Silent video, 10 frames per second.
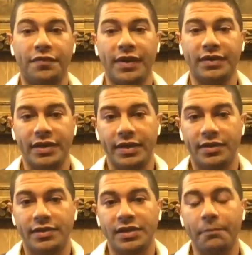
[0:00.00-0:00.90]

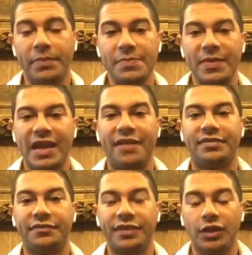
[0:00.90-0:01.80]
Finally, some people
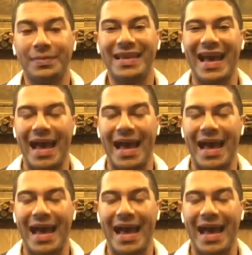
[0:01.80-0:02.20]
have developed the